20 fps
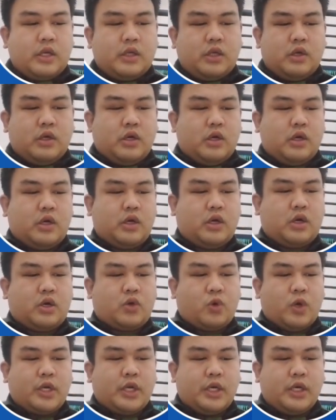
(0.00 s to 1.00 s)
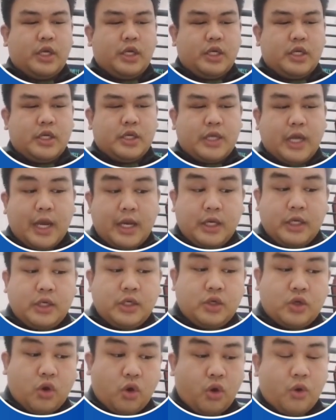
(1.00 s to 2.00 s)
the quantity
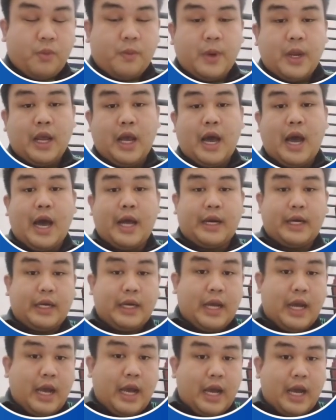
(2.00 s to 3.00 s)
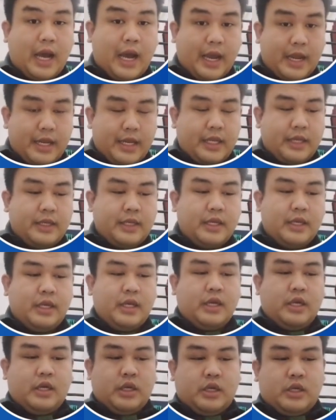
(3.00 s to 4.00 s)
design storm RI.
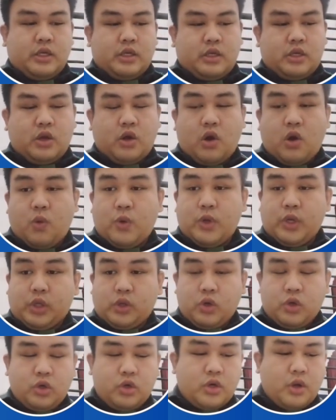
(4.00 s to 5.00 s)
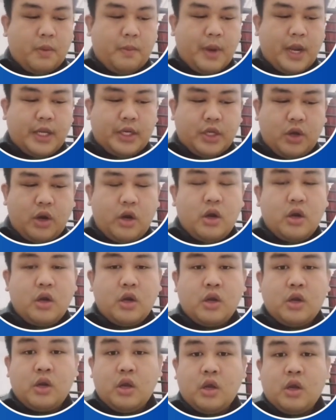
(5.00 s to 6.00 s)
So we could the measure
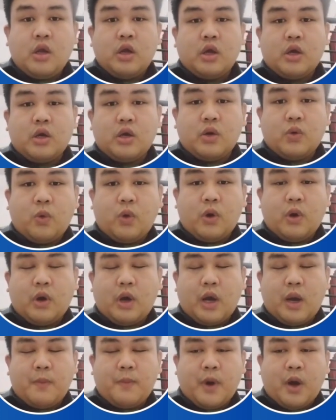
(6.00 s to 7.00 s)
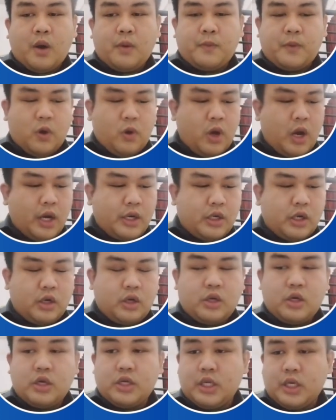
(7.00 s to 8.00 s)
about
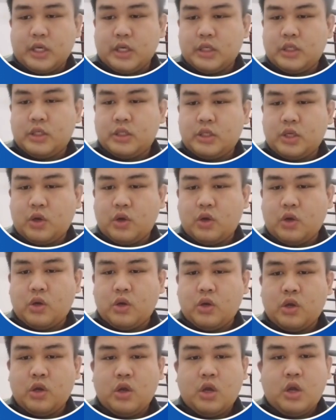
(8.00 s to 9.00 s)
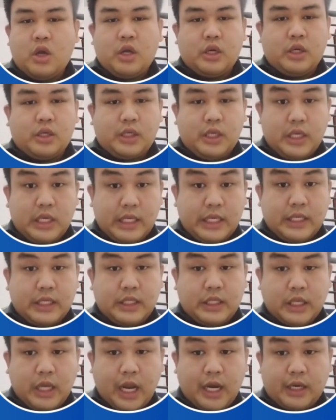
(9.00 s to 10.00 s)
100 years, so the T is
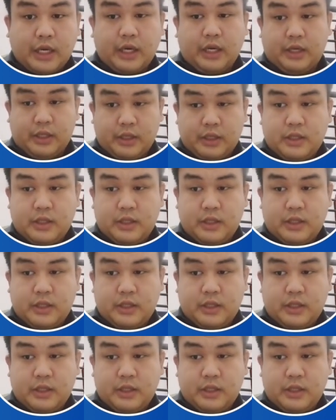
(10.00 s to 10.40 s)
100.